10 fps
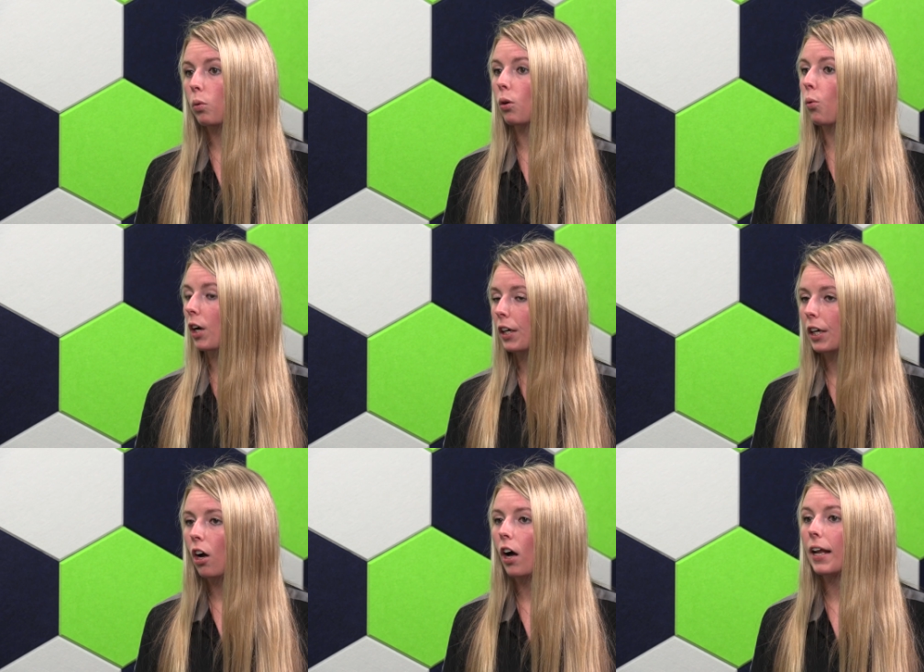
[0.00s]
We're
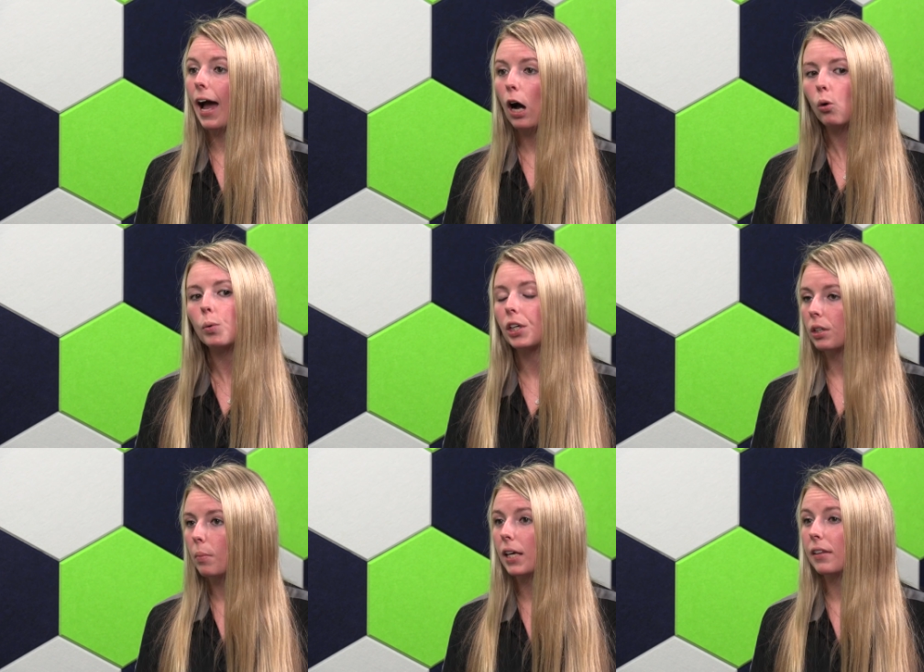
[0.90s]
working on how we
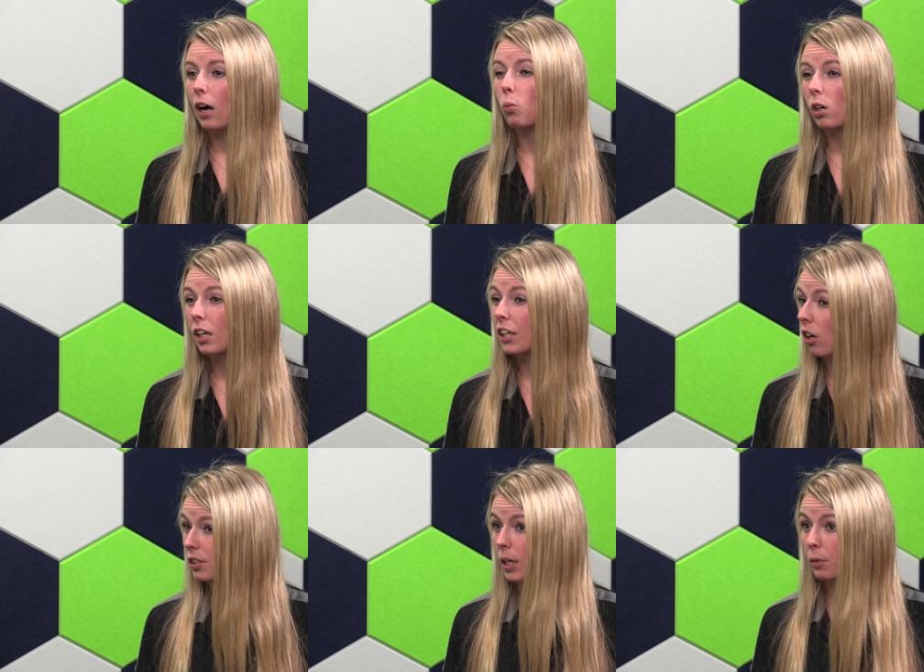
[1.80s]
could make that work in
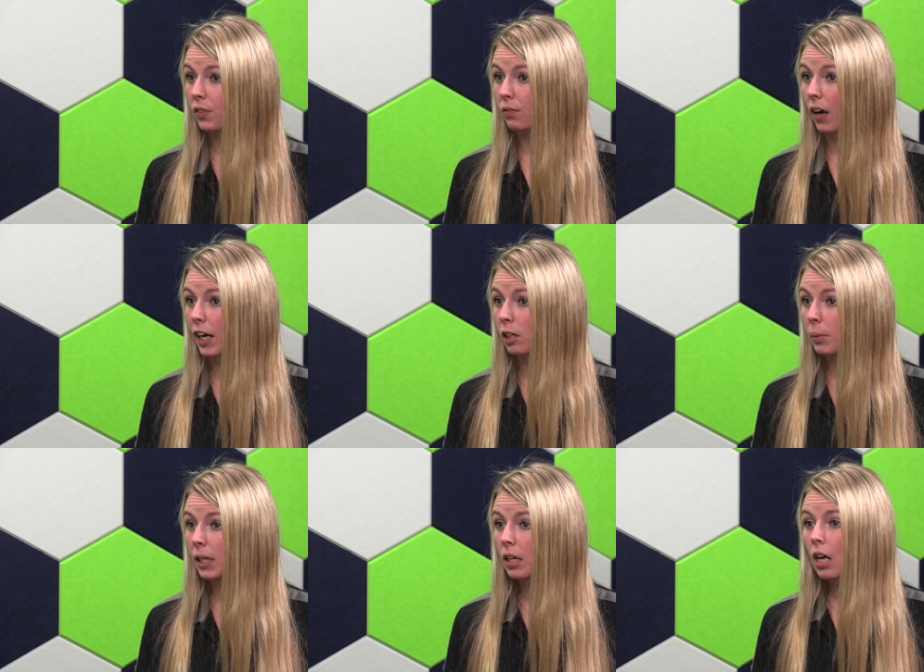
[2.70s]
our type of
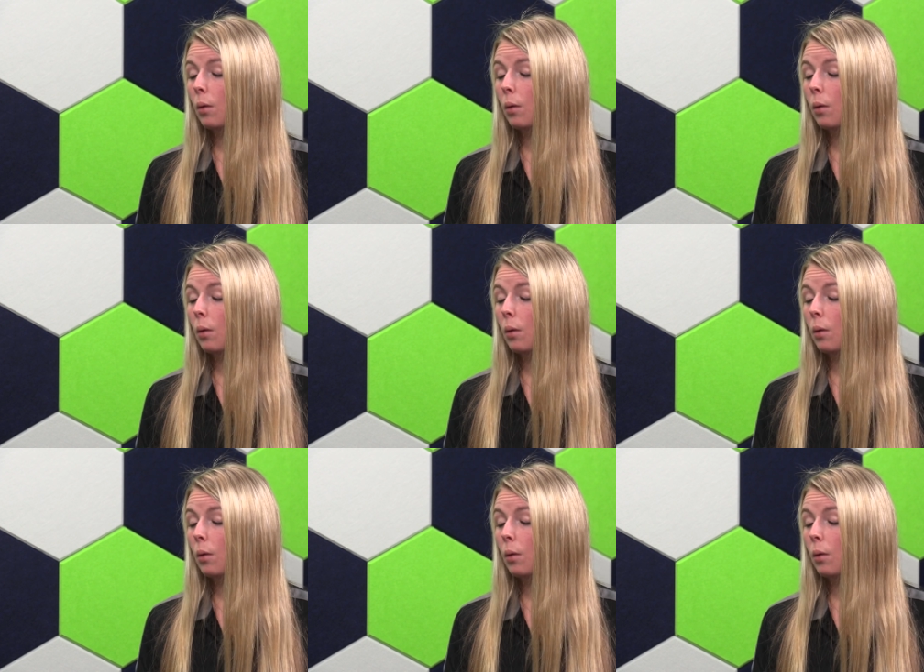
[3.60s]
environment.